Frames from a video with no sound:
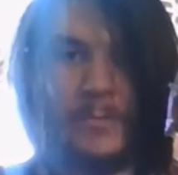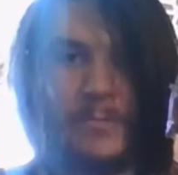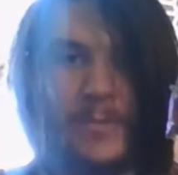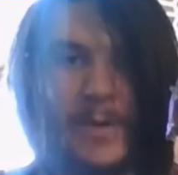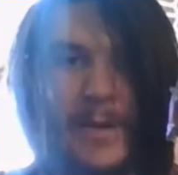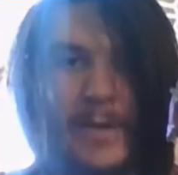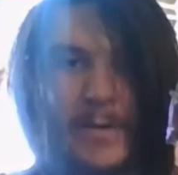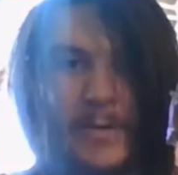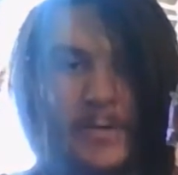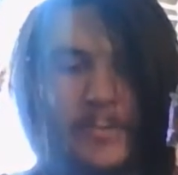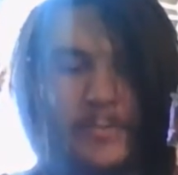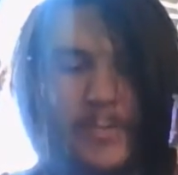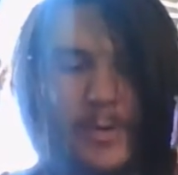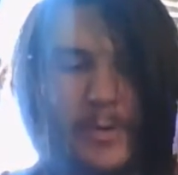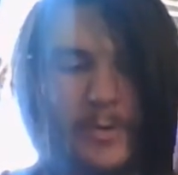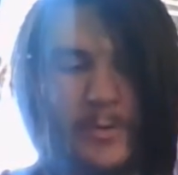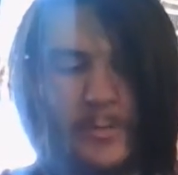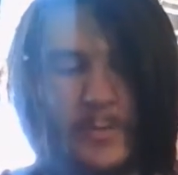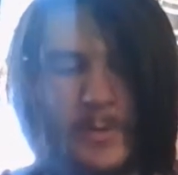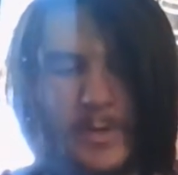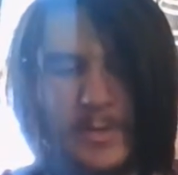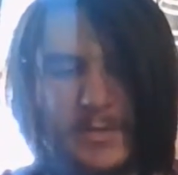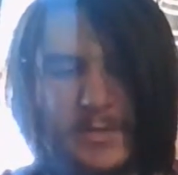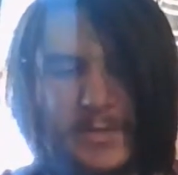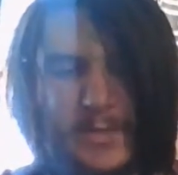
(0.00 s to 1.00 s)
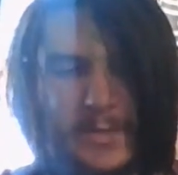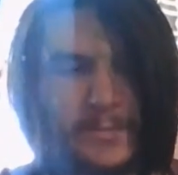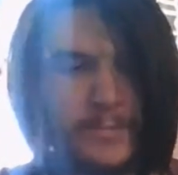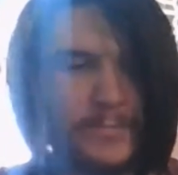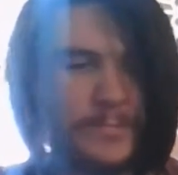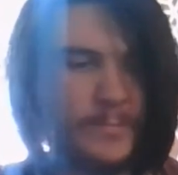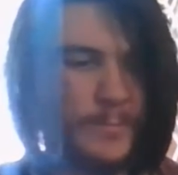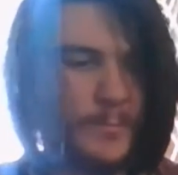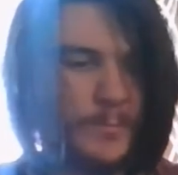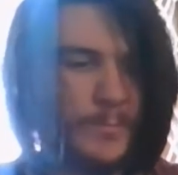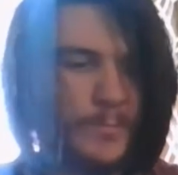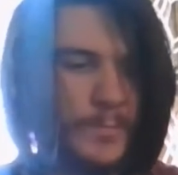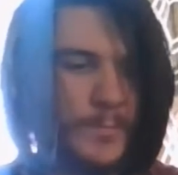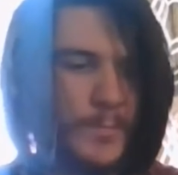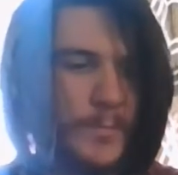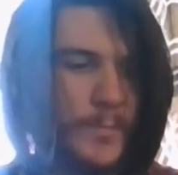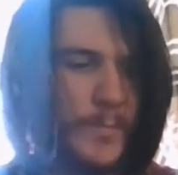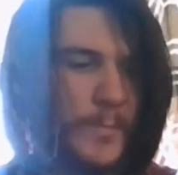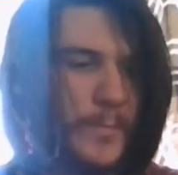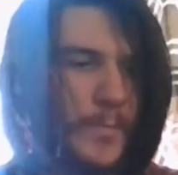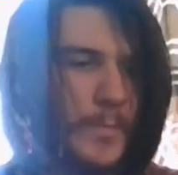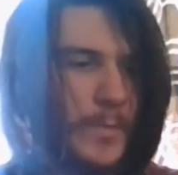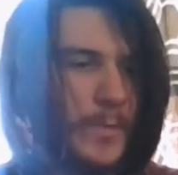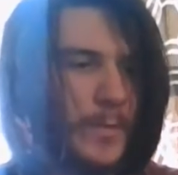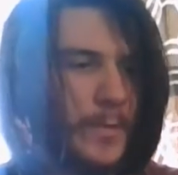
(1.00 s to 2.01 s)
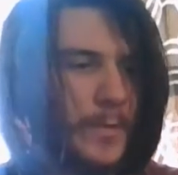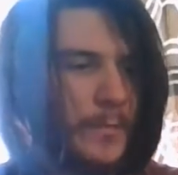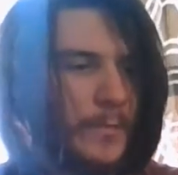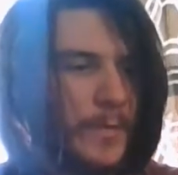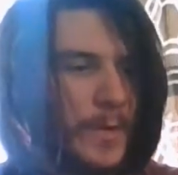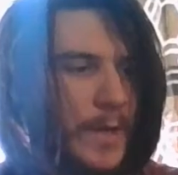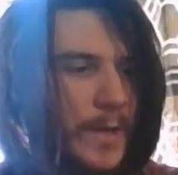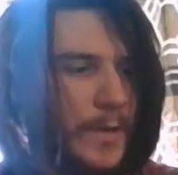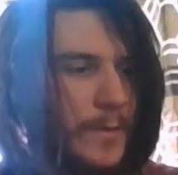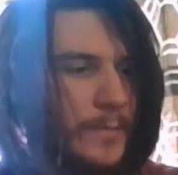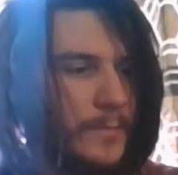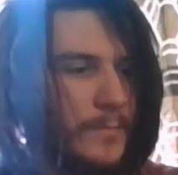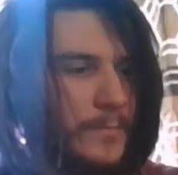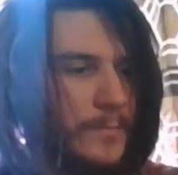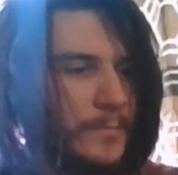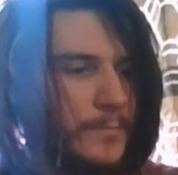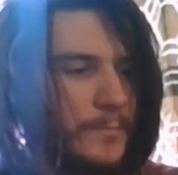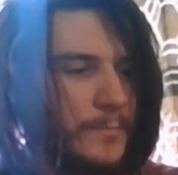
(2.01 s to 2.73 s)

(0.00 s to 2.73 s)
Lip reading: random Pokemon stuff. We got